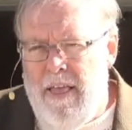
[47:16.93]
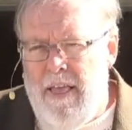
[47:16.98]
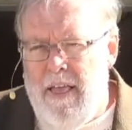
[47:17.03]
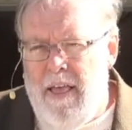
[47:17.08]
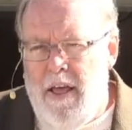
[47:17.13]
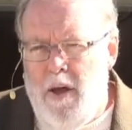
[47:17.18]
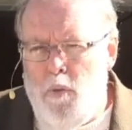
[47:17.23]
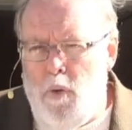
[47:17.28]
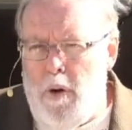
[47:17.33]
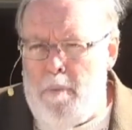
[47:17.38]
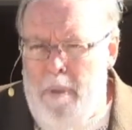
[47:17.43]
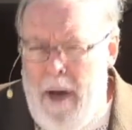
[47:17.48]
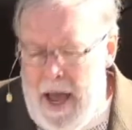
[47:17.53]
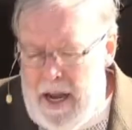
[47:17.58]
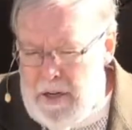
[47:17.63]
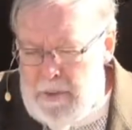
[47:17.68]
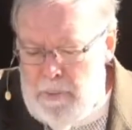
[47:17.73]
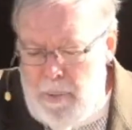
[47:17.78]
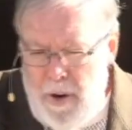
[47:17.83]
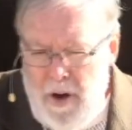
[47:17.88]
We're
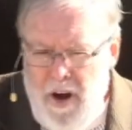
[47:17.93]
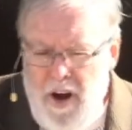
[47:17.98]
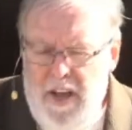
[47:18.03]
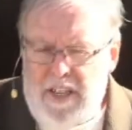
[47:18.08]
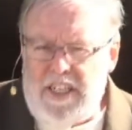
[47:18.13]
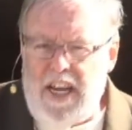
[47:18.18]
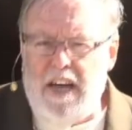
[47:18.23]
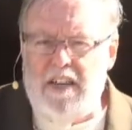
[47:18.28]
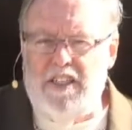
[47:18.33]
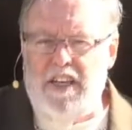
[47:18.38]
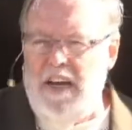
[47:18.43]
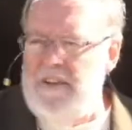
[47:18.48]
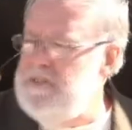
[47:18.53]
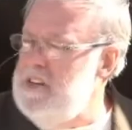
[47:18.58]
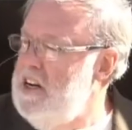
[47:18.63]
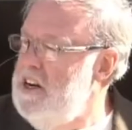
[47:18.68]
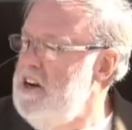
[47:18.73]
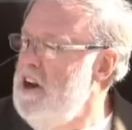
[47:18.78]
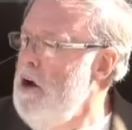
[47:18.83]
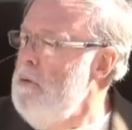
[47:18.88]
about to progress ourselves
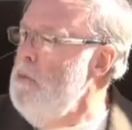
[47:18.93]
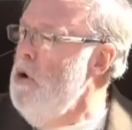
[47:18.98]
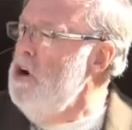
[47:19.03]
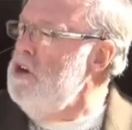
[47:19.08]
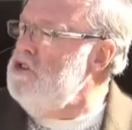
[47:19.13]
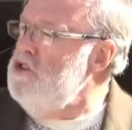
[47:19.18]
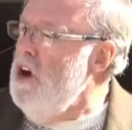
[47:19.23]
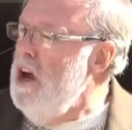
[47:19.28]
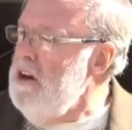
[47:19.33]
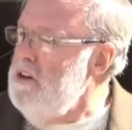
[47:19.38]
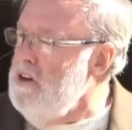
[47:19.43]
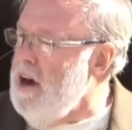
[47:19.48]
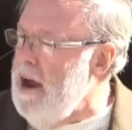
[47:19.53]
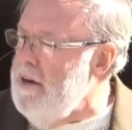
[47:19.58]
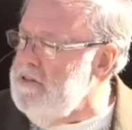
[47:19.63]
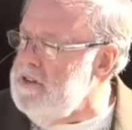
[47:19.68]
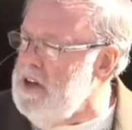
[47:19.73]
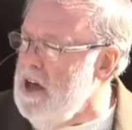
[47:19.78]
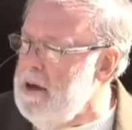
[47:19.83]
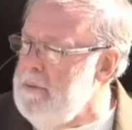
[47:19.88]
into no more truck
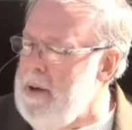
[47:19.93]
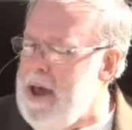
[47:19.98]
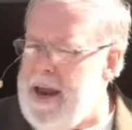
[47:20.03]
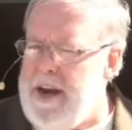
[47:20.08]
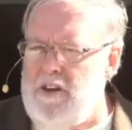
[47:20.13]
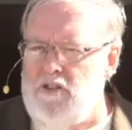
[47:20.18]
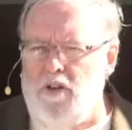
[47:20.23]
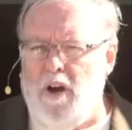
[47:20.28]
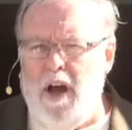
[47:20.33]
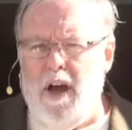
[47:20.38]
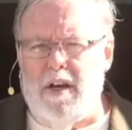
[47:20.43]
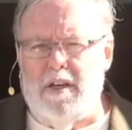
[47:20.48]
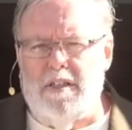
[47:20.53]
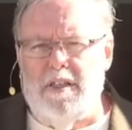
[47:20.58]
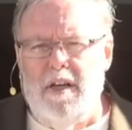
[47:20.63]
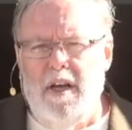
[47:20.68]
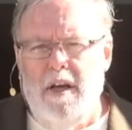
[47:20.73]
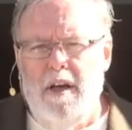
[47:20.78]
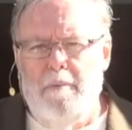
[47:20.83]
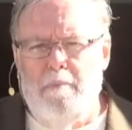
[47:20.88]
drivers, automatic trucks.
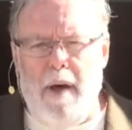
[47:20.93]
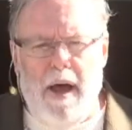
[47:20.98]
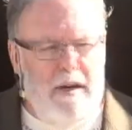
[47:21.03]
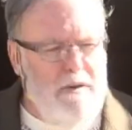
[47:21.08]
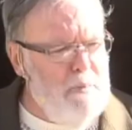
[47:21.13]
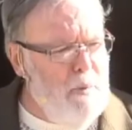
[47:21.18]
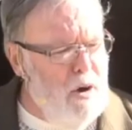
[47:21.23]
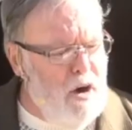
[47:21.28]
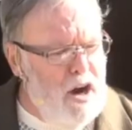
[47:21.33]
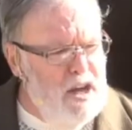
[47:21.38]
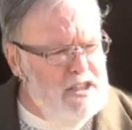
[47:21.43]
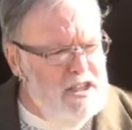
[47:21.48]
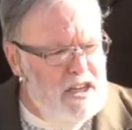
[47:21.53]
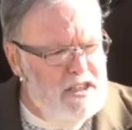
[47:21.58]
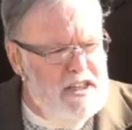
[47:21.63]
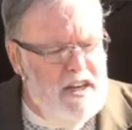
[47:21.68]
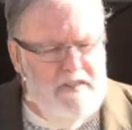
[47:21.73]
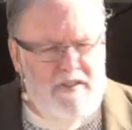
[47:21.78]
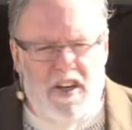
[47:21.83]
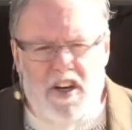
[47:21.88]
About to progress
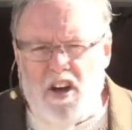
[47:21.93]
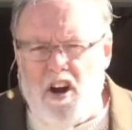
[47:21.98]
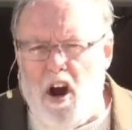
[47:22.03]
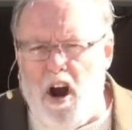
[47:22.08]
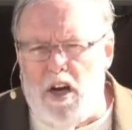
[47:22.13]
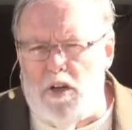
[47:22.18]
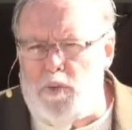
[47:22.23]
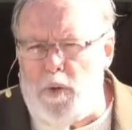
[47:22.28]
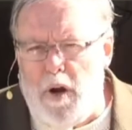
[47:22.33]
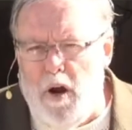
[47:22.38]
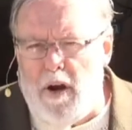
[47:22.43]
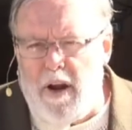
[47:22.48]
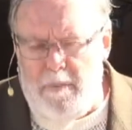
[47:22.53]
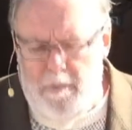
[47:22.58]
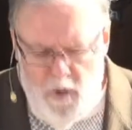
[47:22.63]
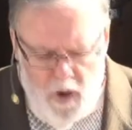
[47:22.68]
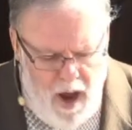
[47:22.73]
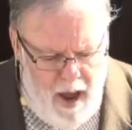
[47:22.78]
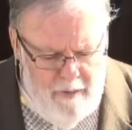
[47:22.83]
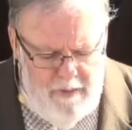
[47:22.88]
ourselves into cars we don't even
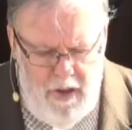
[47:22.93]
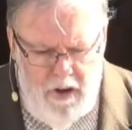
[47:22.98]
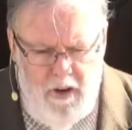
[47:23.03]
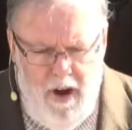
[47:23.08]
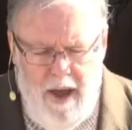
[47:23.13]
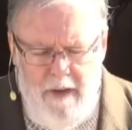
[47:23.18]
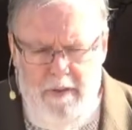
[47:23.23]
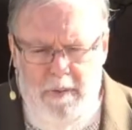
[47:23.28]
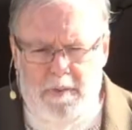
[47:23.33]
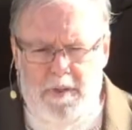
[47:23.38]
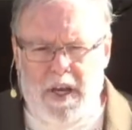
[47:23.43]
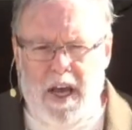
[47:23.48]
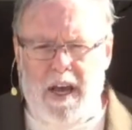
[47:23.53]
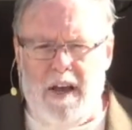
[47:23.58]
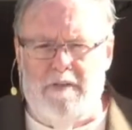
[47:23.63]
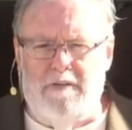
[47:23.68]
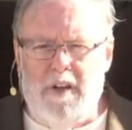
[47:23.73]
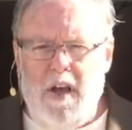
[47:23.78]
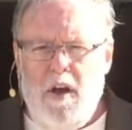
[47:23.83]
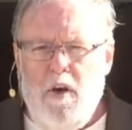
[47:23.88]
drive, they drive
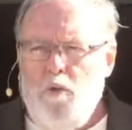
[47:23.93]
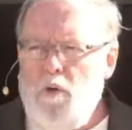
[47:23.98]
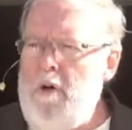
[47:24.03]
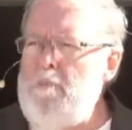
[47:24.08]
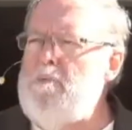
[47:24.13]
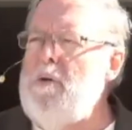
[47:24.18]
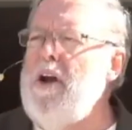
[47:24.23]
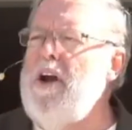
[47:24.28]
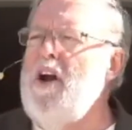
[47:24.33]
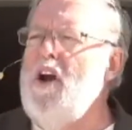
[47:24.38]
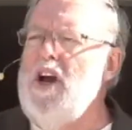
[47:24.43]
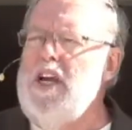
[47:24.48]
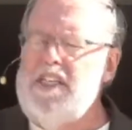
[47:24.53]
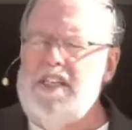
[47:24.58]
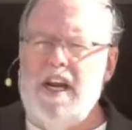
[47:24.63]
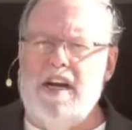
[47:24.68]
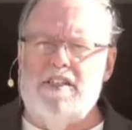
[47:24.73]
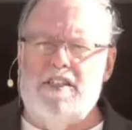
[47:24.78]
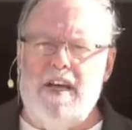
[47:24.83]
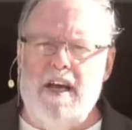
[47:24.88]
themselves. We progress
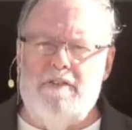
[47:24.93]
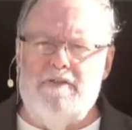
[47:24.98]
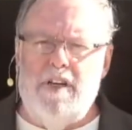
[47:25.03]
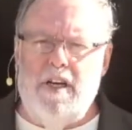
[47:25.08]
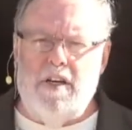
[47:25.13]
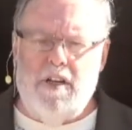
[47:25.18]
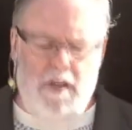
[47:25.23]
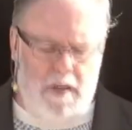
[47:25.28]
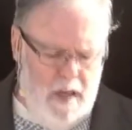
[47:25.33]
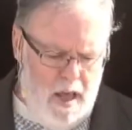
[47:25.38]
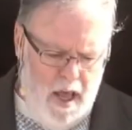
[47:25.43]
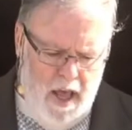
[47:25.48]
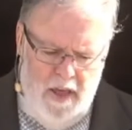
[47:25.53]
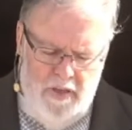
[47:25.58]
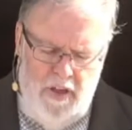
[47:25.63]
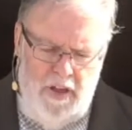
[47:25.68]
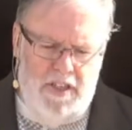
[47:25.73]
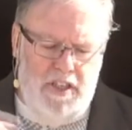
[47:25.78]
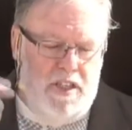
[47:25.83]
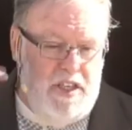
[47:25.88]
ourselves into
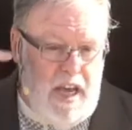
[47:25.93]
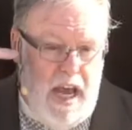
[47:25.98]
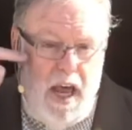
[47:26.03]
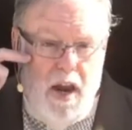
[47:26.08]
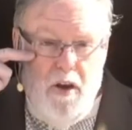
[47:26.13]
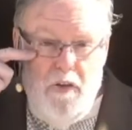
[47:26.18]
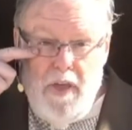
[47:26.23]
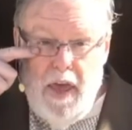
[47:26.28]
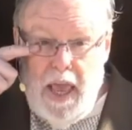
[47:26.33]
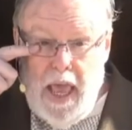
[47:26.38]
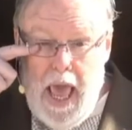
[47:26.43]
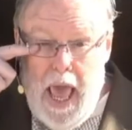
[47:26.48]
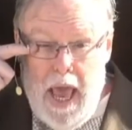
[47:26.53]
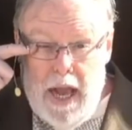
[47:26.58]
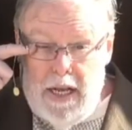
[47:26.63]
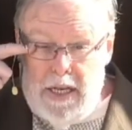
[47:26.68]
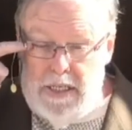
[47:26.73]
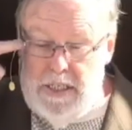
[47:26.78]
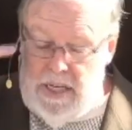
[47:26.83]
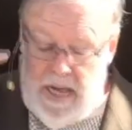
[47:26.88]
the teller that
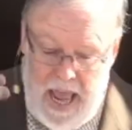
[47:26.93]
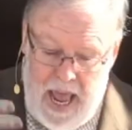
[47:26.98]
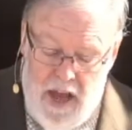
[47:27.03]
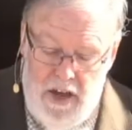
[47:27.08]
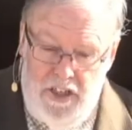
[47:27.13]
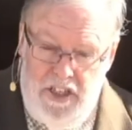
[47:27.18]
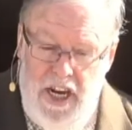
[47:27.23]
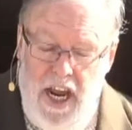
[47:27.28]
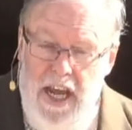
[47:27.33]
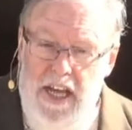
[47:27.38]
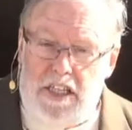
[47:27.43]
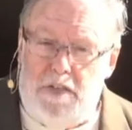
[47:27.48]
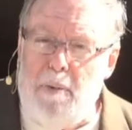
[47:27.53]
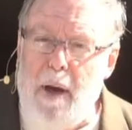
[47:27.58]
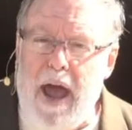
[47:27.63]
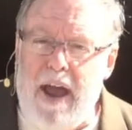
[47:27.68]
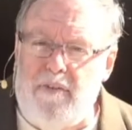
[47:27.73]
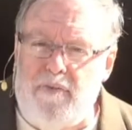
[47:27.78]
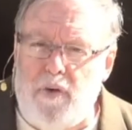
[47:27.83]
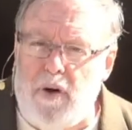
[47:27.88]
can't count change
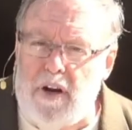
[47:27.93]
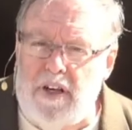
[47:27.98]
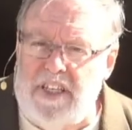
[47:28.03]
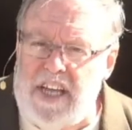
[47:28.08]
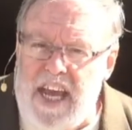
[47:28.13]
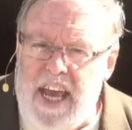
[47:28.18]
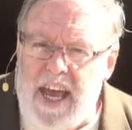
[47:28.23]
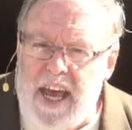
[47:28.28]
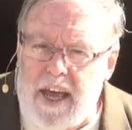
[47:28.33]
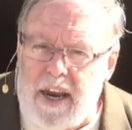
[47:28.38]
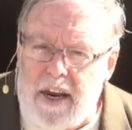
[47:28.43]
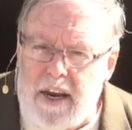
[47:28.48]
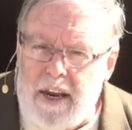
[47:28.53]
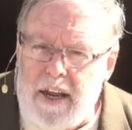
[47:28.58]
back for a 10.